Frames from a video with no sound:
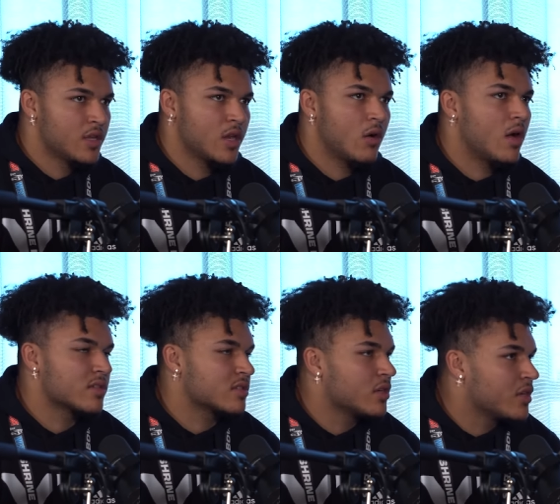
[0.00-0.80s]
you know,
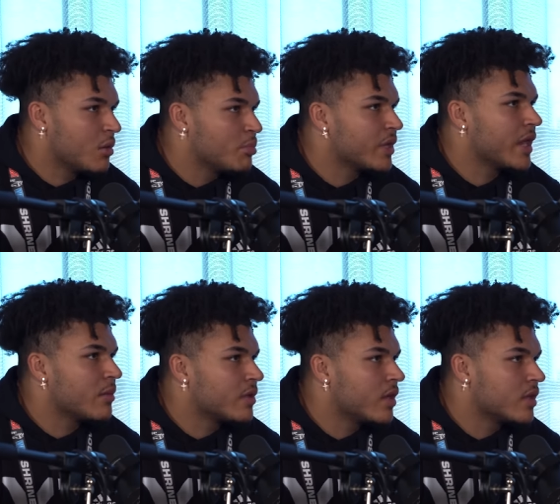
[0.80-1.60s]
also, you know, being
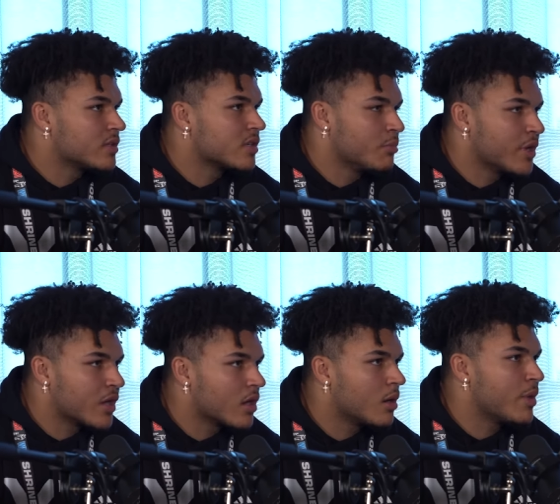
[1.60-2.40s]
able to, to
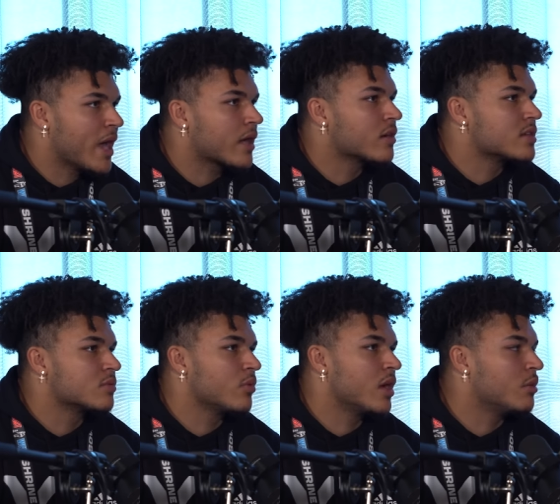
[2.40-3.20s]
mirror a backer
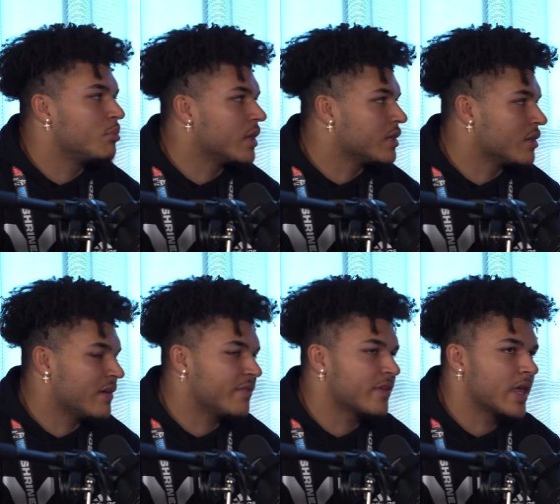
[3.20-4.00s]
as well. But, you
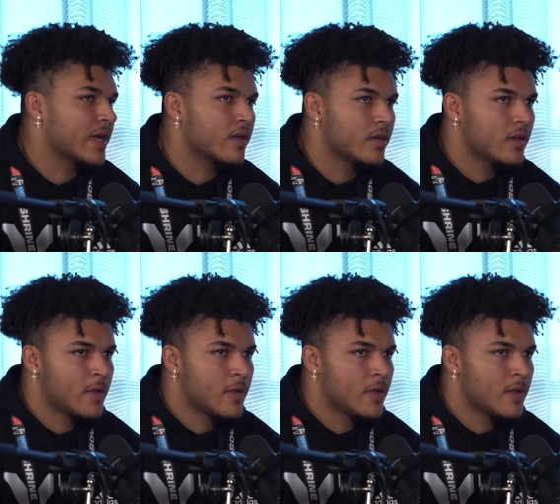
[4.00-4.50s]
know, I feel like